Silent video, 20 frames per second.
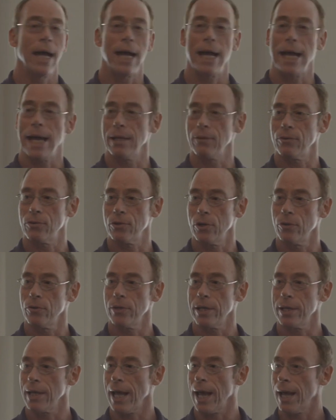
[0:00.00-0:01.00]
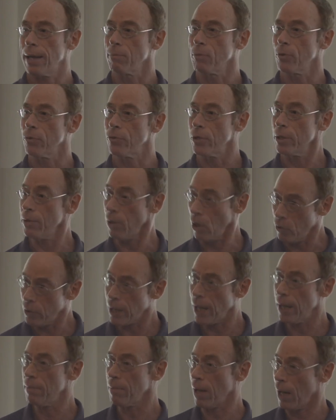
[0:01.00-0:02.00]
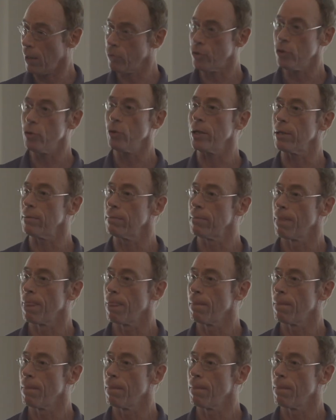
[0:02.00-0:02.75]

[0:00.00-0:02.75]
And so the admiral said, okay, I'll do it.